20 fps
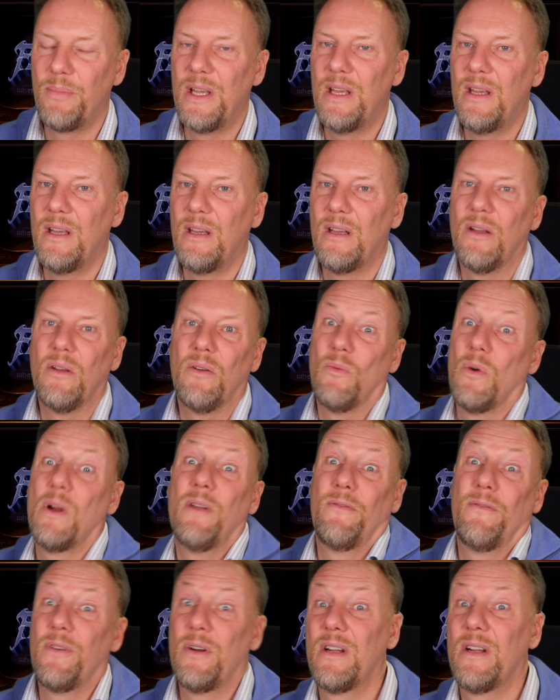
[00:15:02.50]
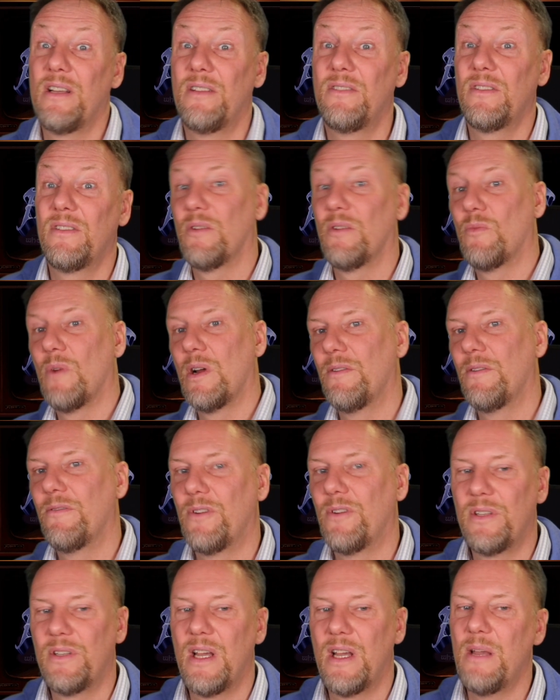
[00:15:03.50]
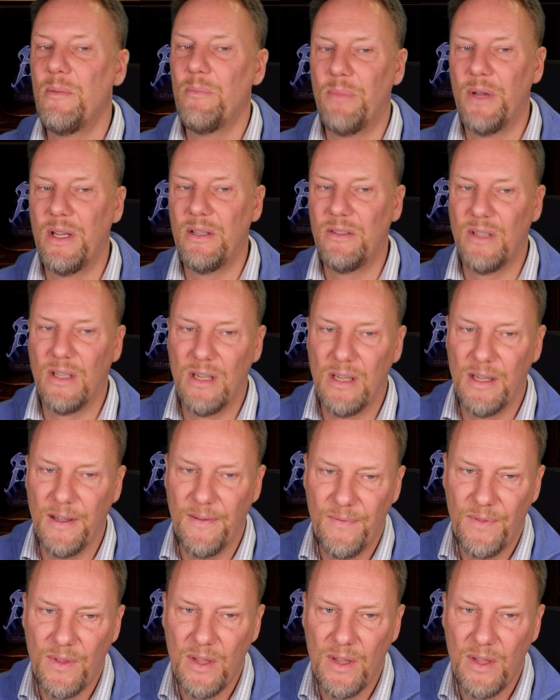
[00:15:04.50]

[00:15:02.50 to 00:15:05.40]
being one for disk and one for tape, basically.